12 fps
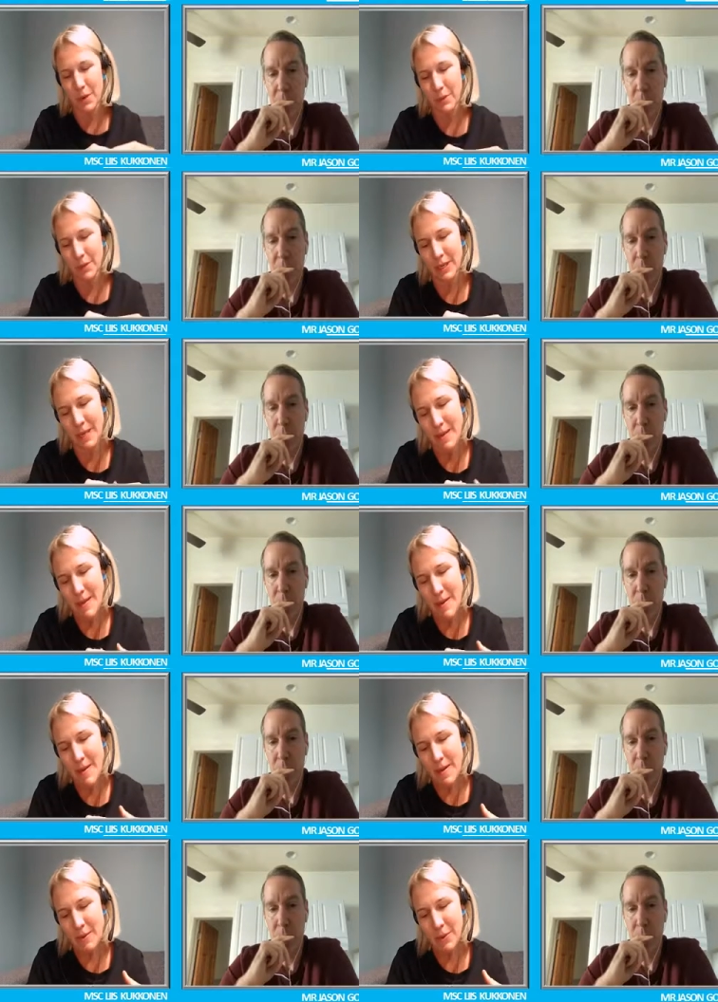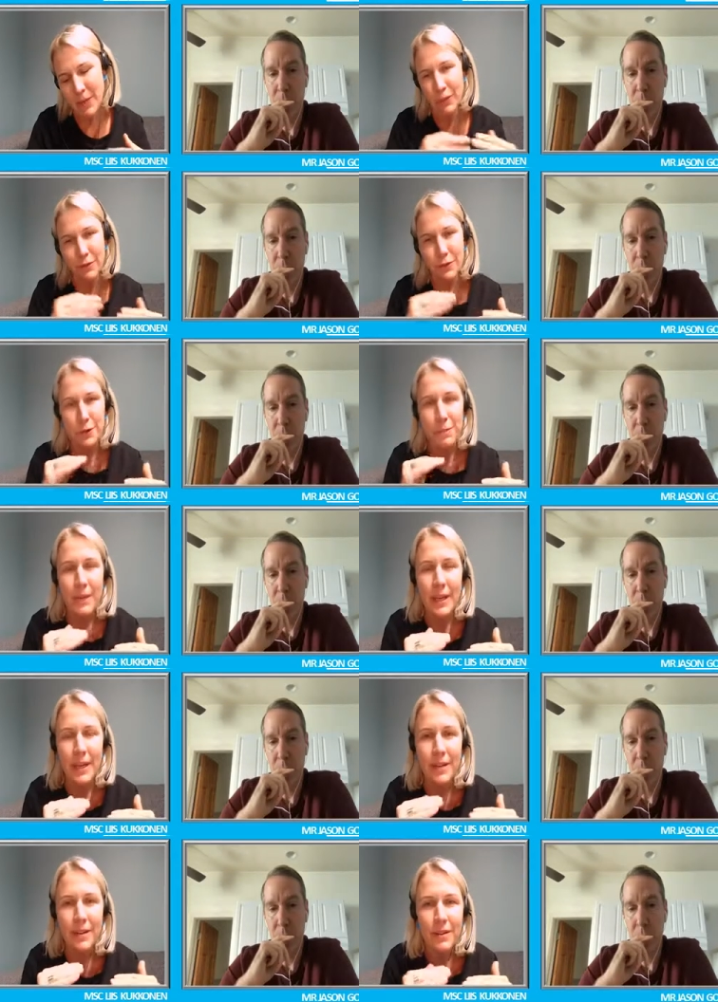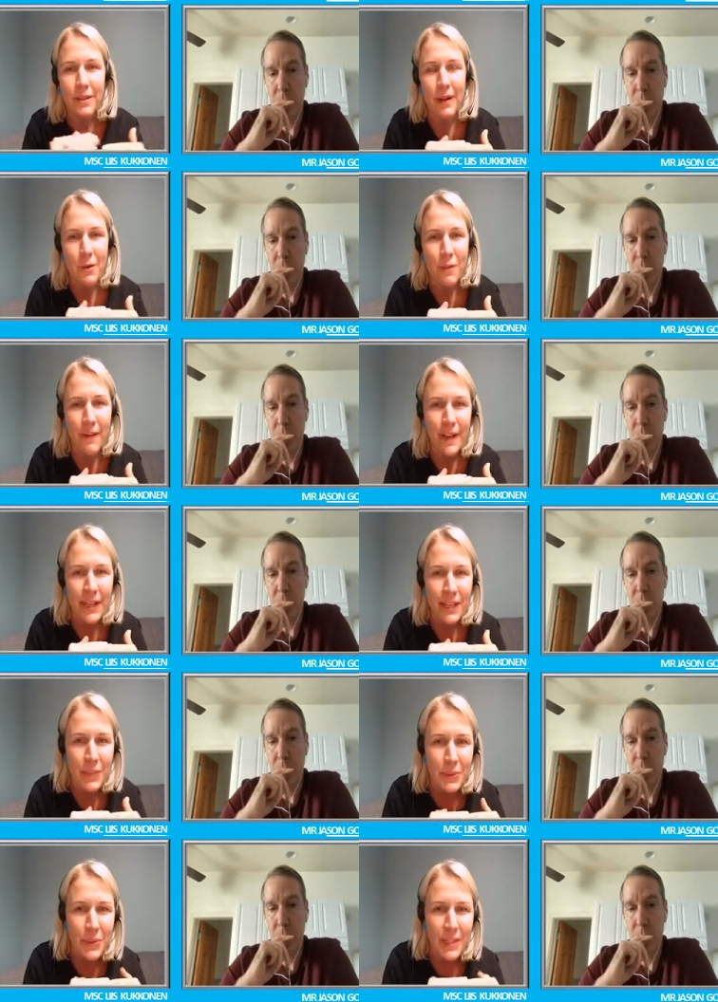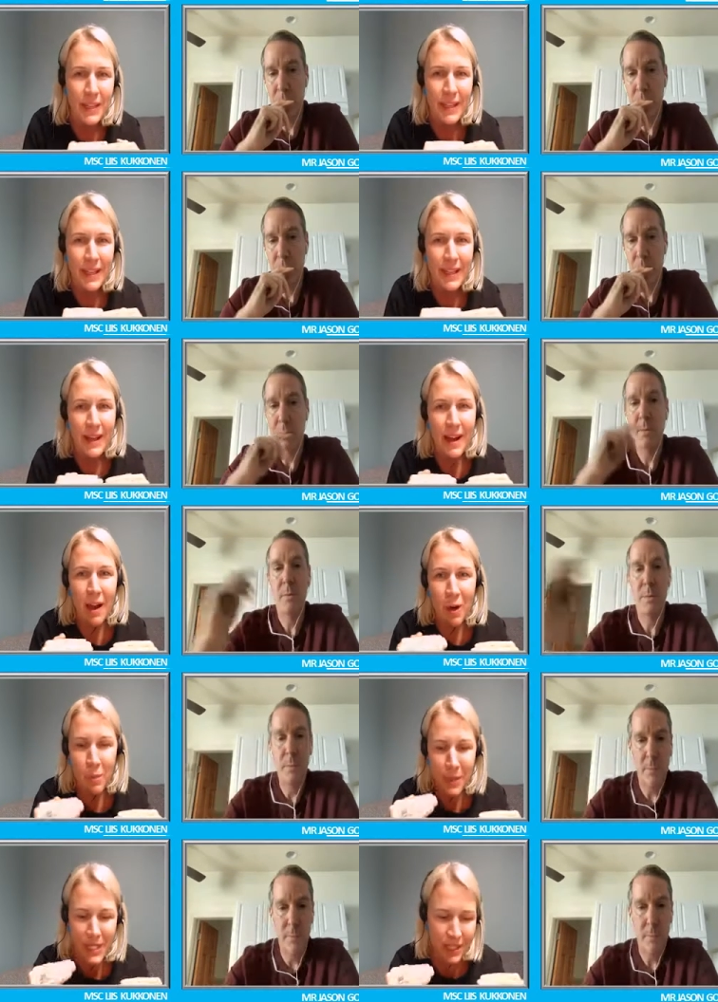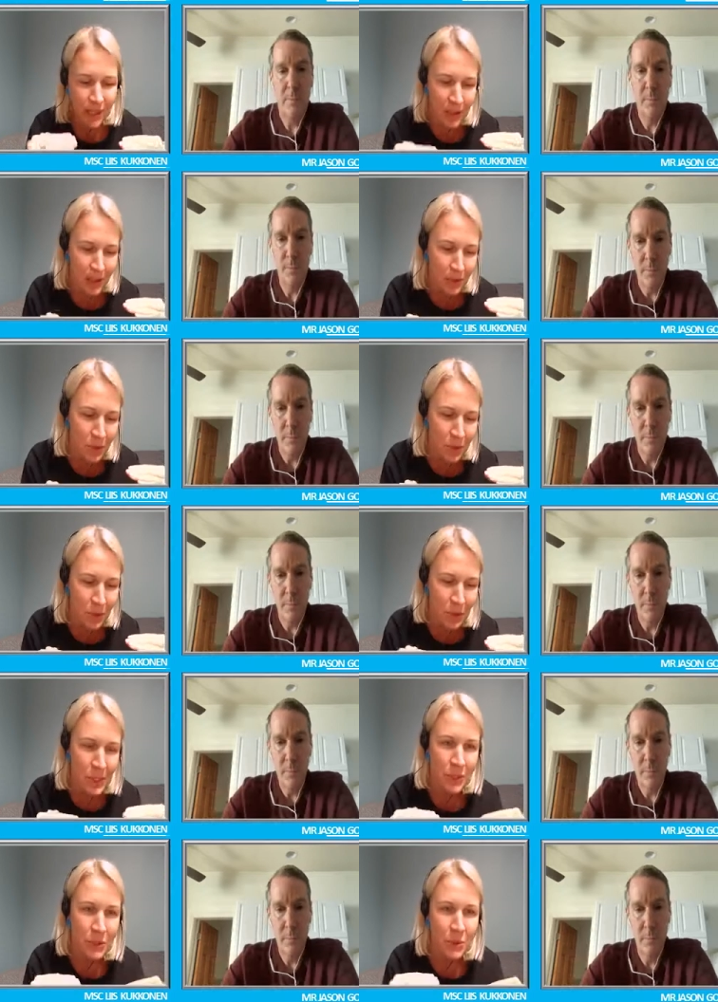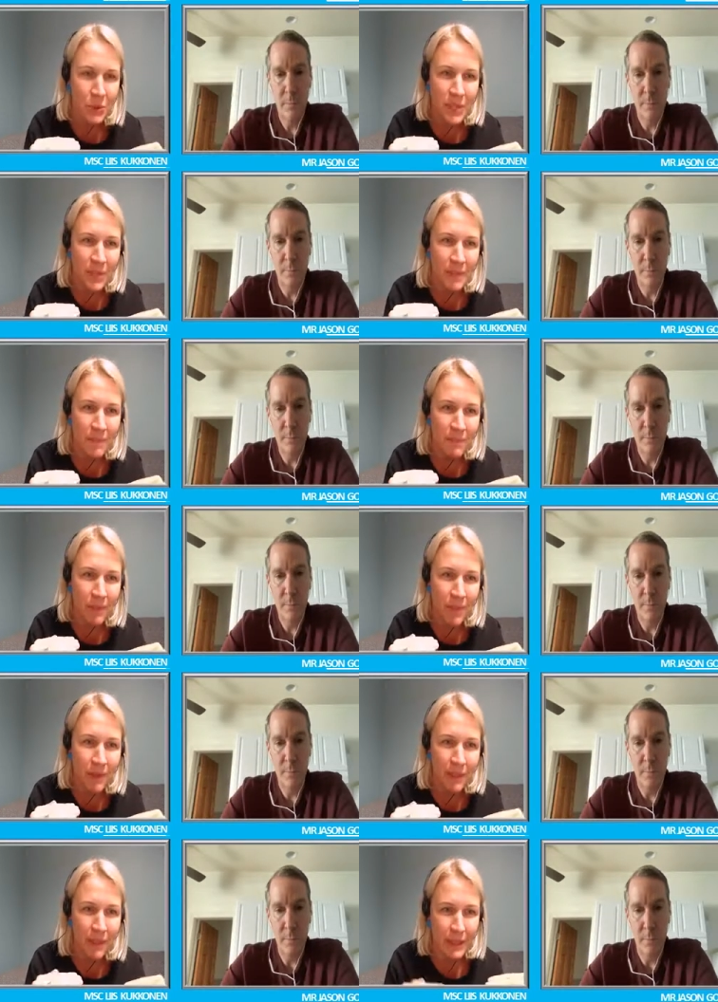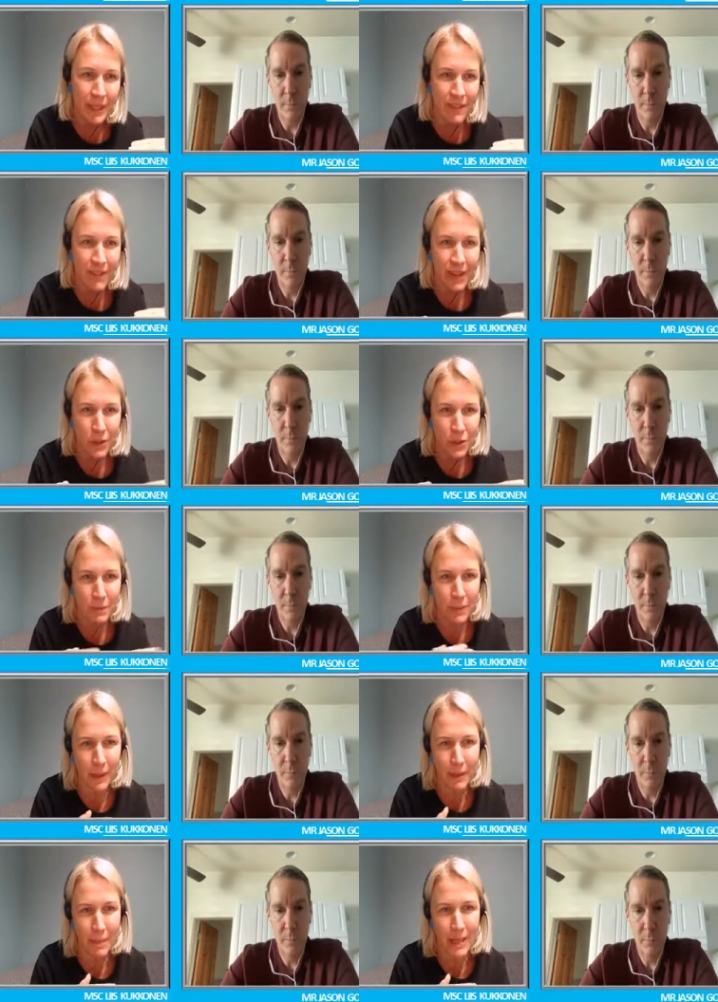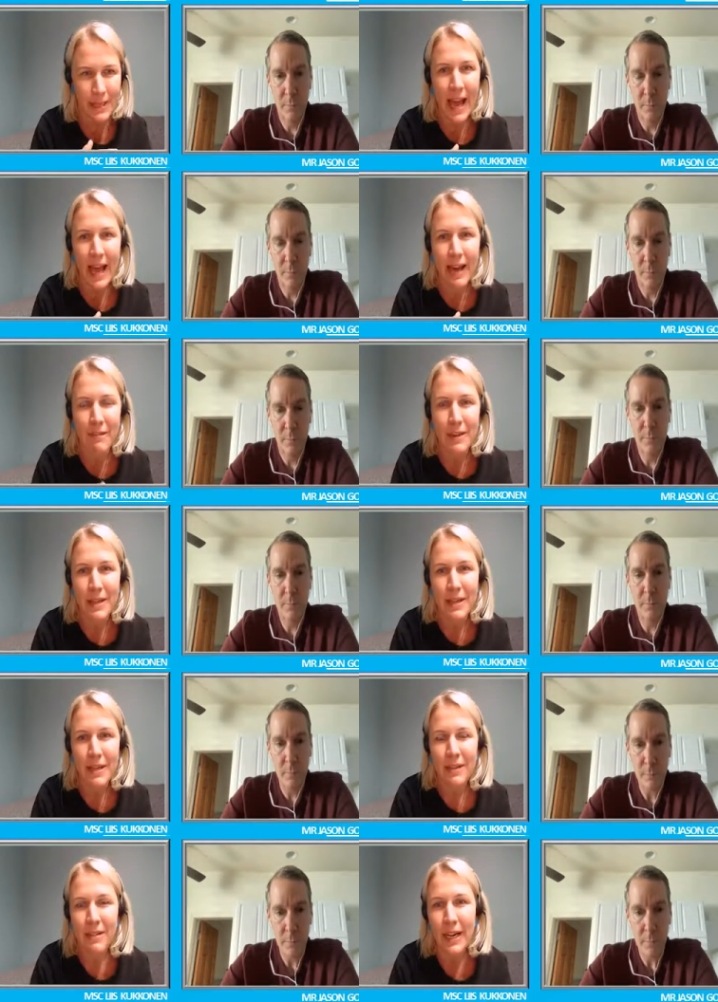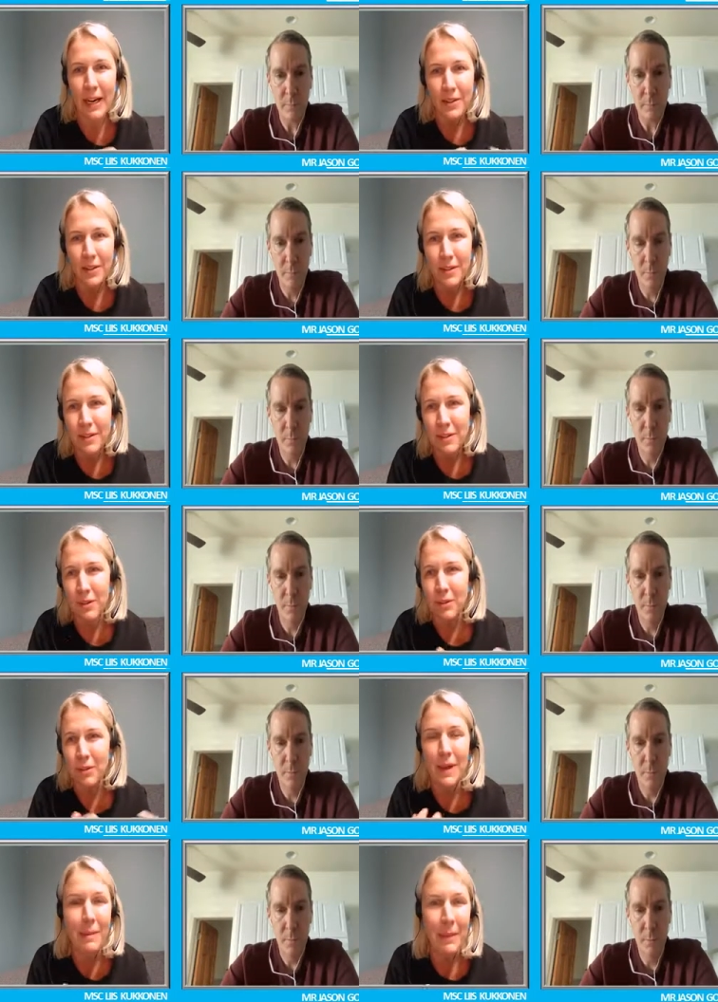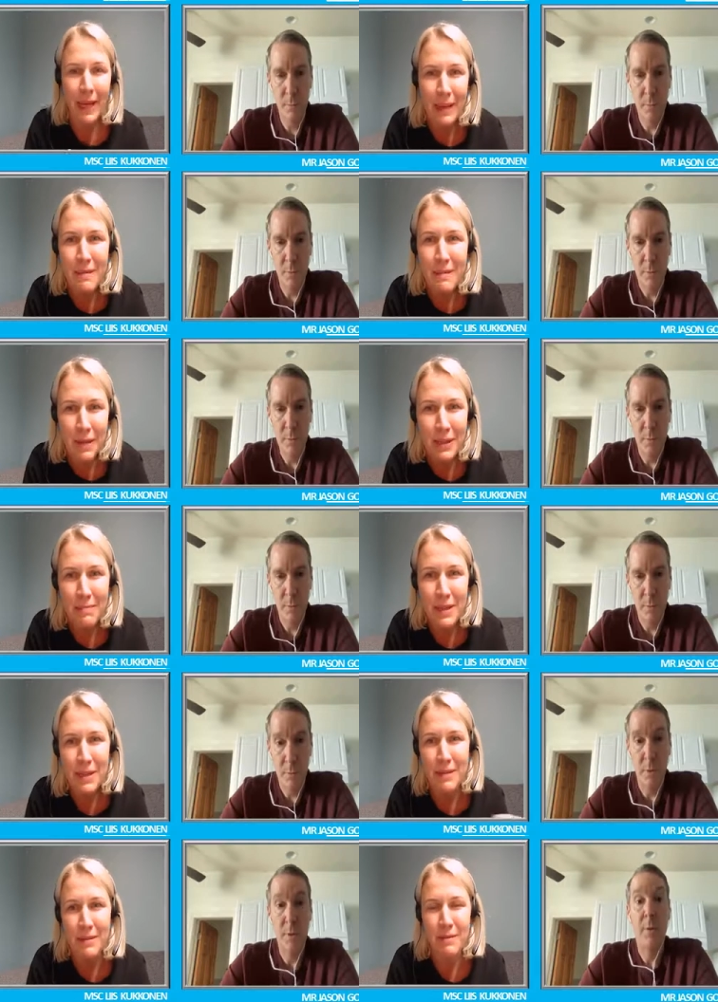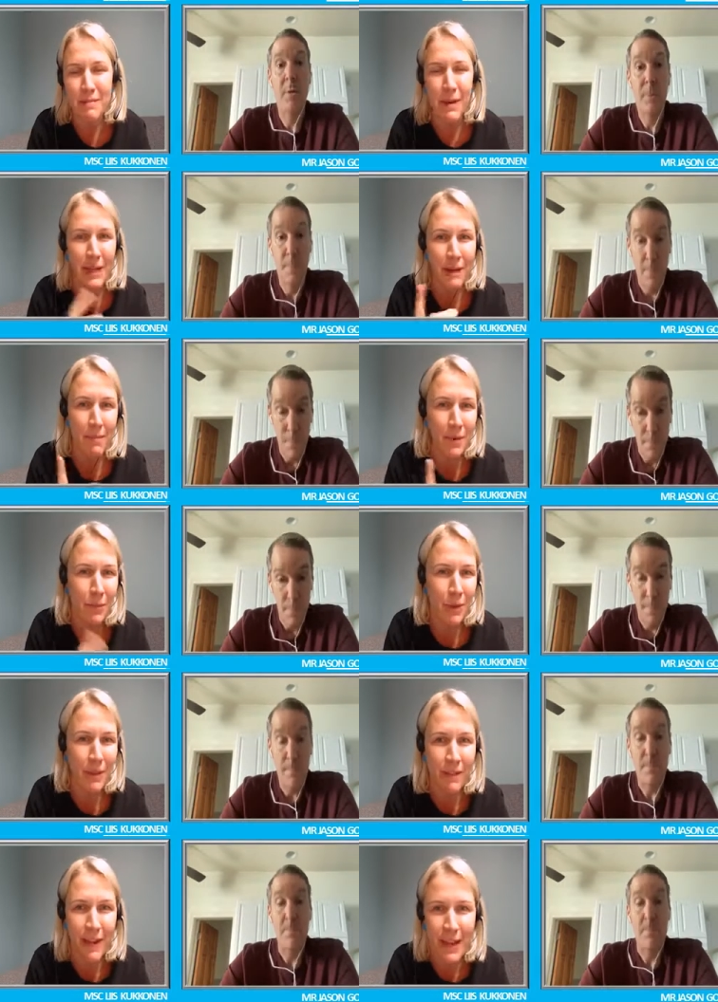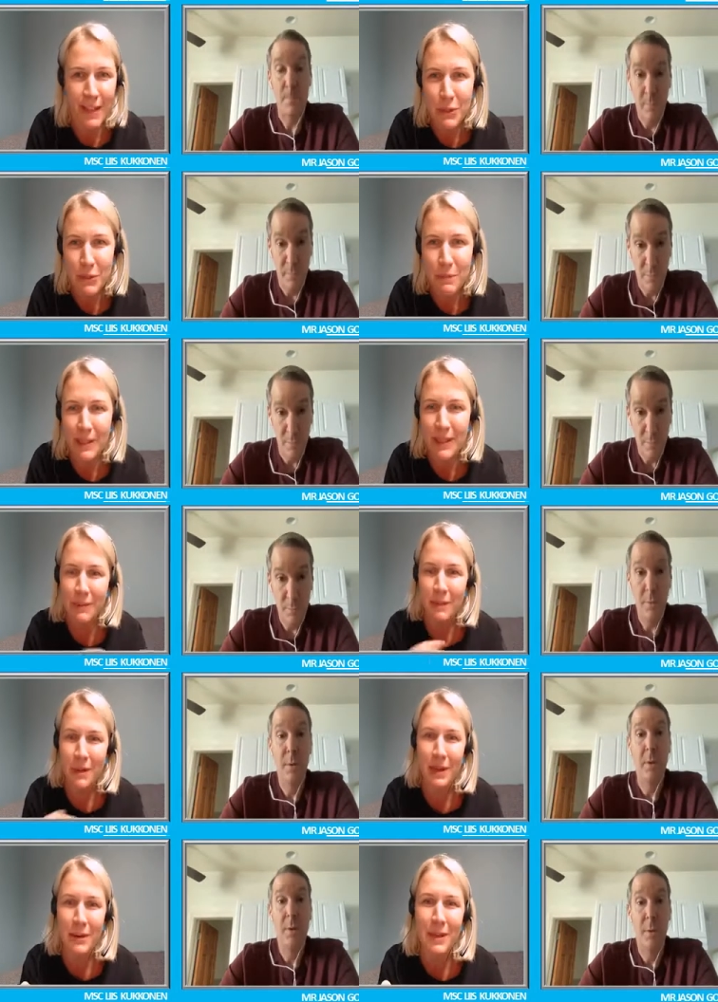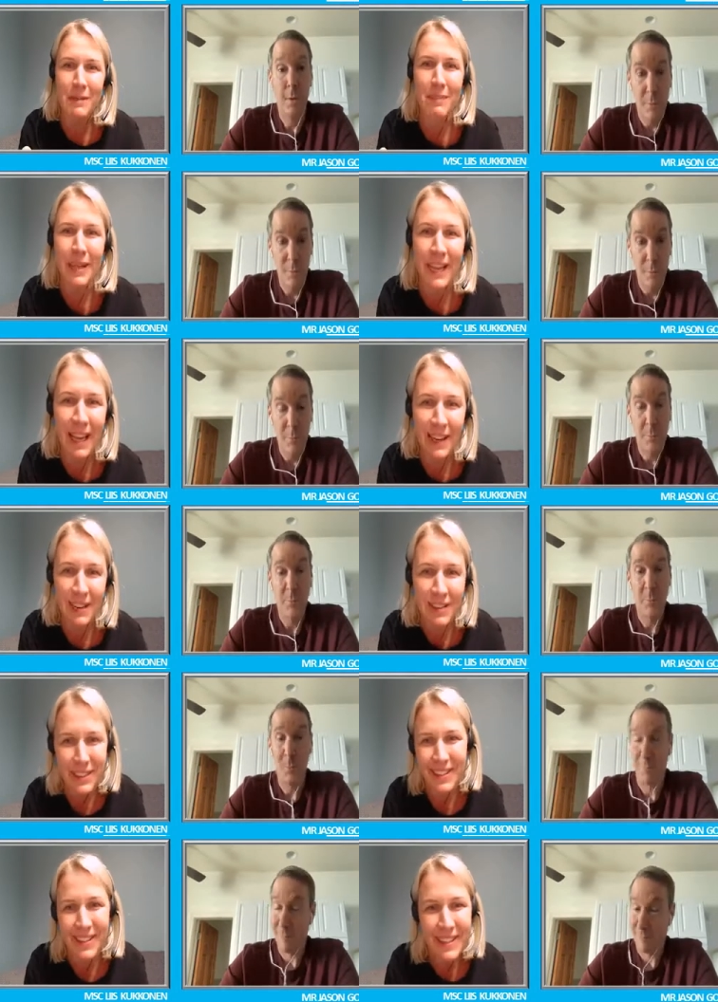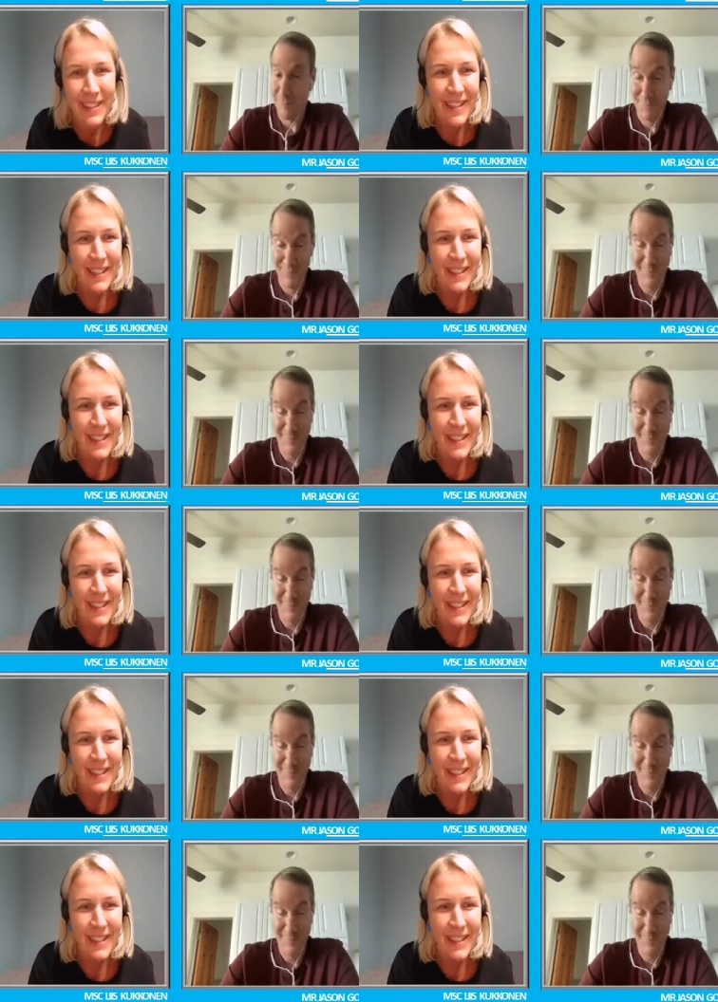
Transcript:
Speaker 1: where we kind of compare our values and then how much time do we use on these values. I might have health or family might be my number one values, but then when I look at my calendar,